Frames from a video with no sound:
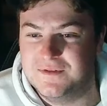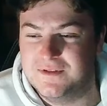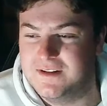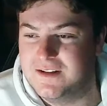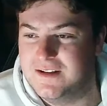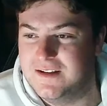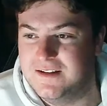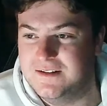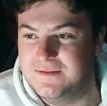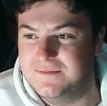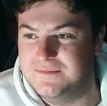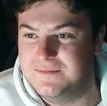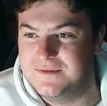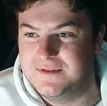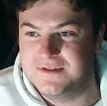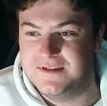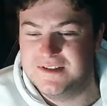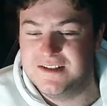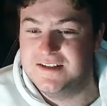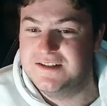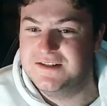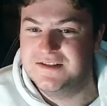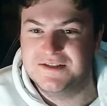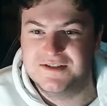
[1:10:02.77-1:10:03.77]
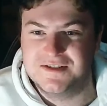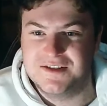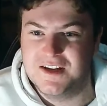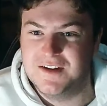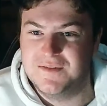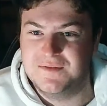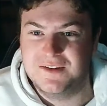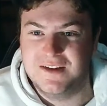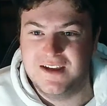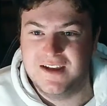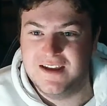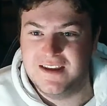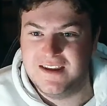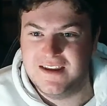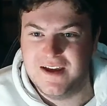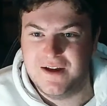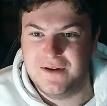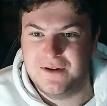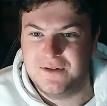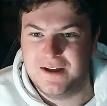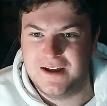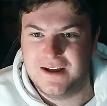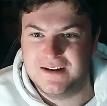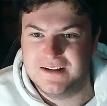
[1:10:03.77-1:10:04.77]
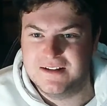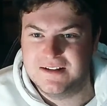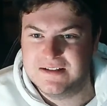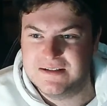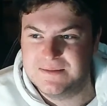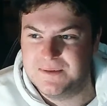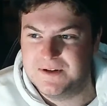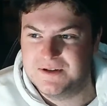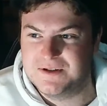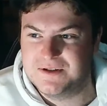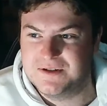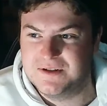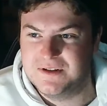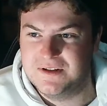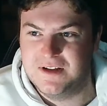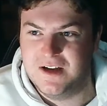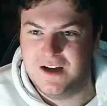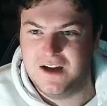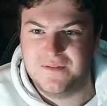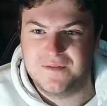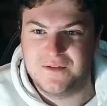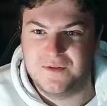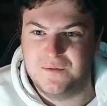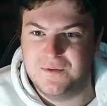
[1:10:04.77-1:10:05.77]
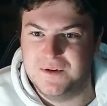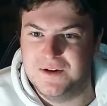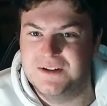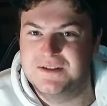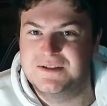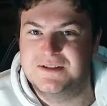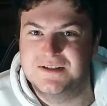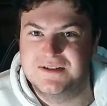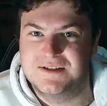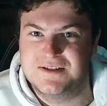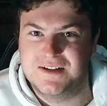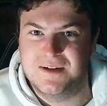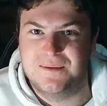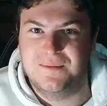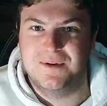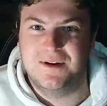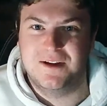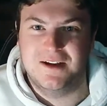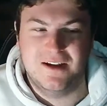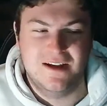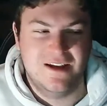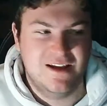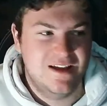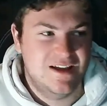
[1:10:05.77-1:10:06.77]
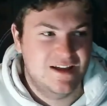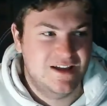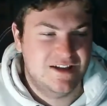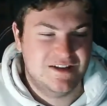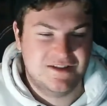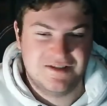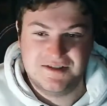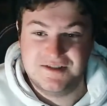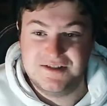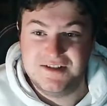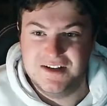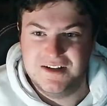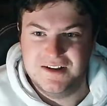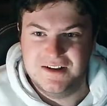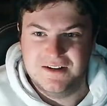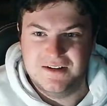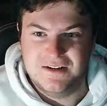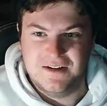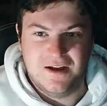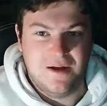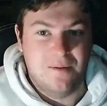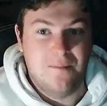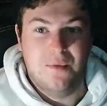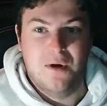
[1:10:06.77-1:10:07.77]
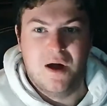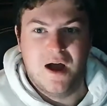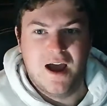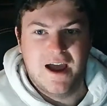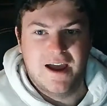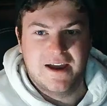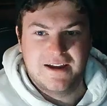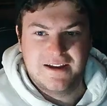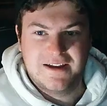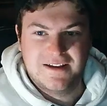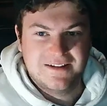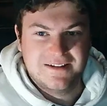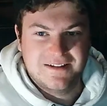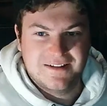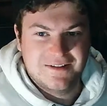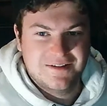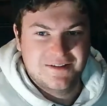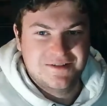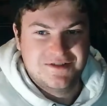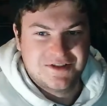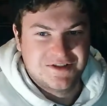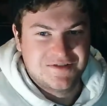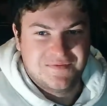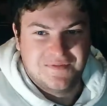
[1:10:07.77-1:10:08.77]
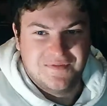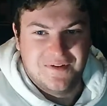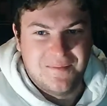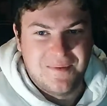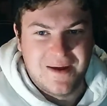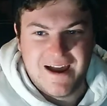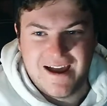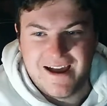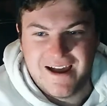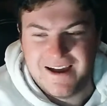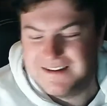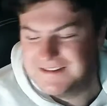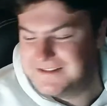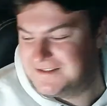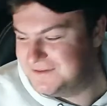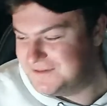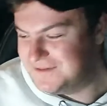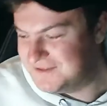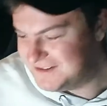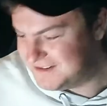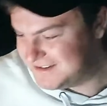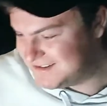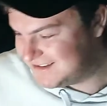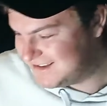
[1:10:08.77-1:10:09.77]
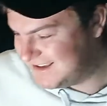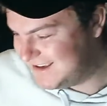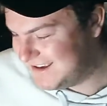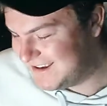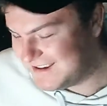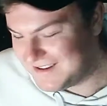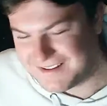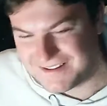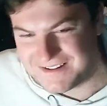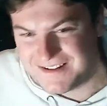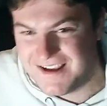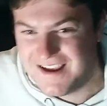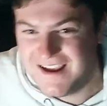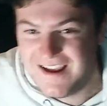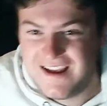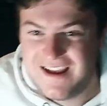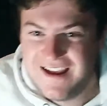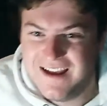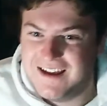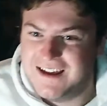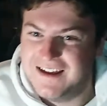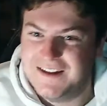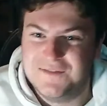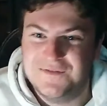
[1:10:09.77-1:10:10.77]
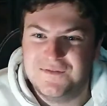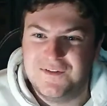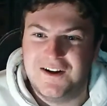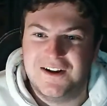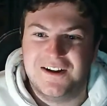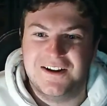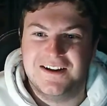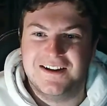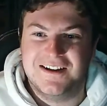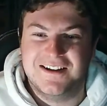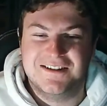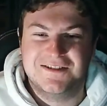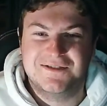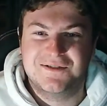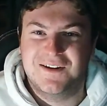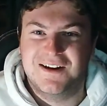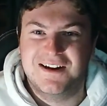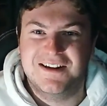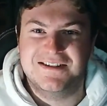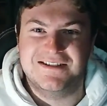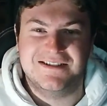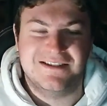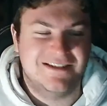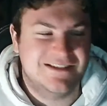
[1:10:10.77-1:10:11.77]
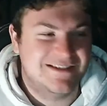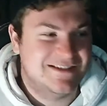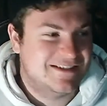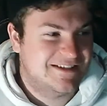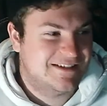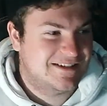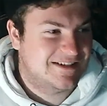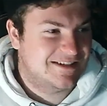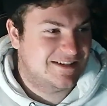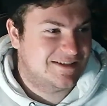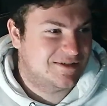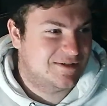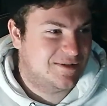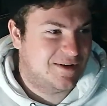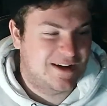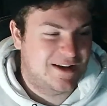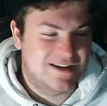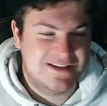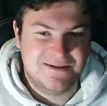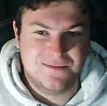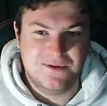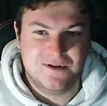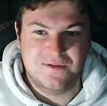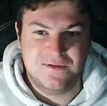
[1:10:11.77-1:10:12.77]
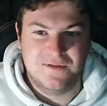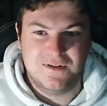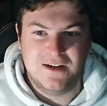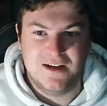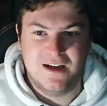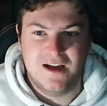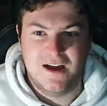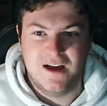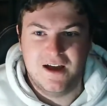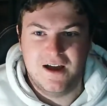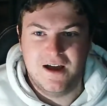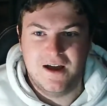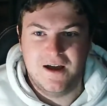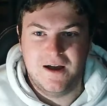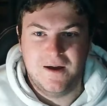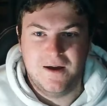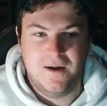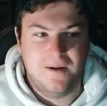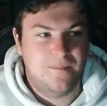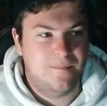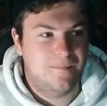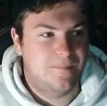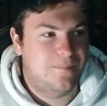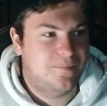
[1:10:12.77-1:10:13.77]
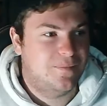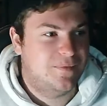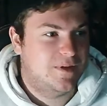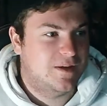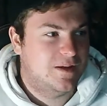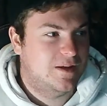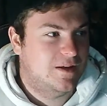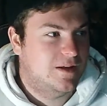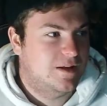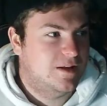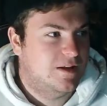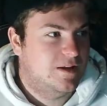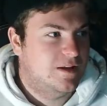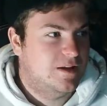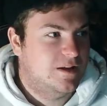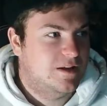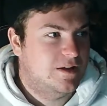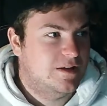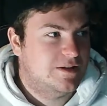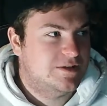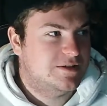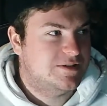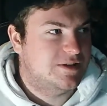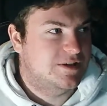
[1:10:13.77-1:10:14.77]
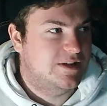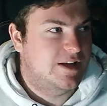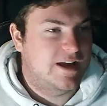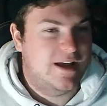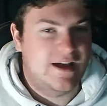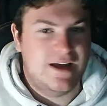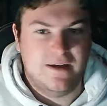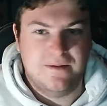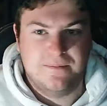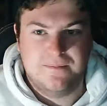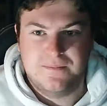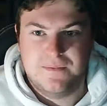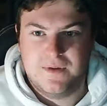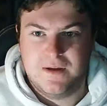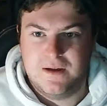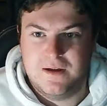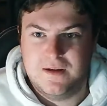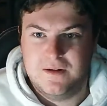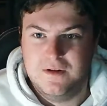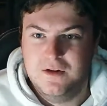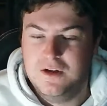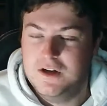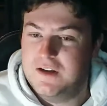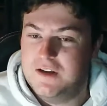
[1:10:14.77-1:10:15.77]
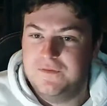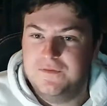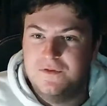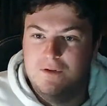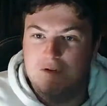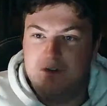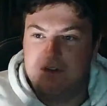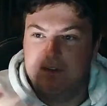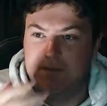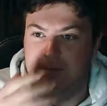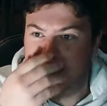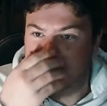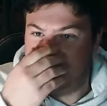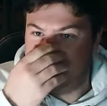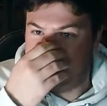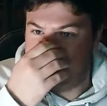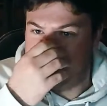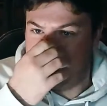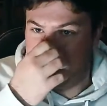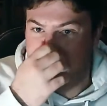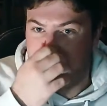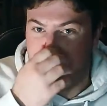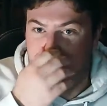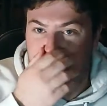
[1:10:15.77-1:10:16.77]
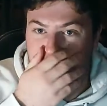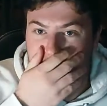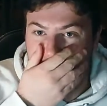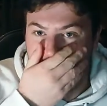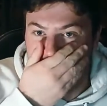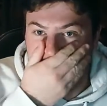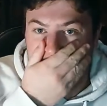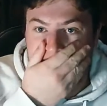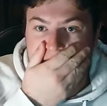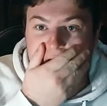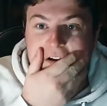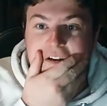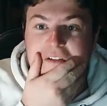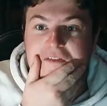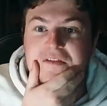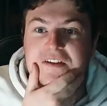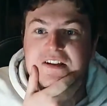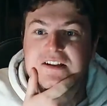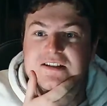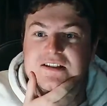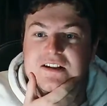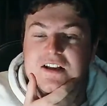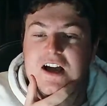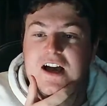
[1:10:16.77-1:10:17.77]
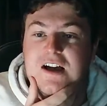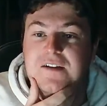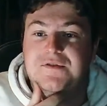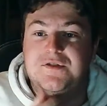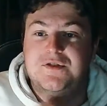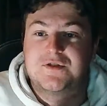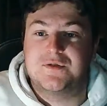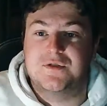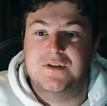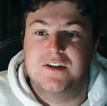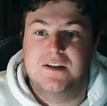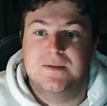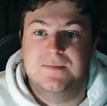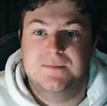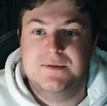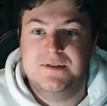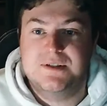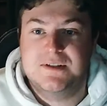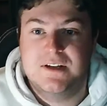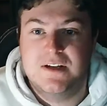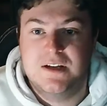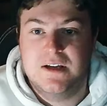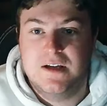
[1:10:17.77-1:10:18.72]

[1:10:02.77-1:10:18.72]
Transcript: He didn't deserve to get yelled at, especially after witnessing somebody steal a bike just from a house. It was. It's funny. It's crazy. It's a crazy movie. So yeah, looking forward to making some more of these live streams.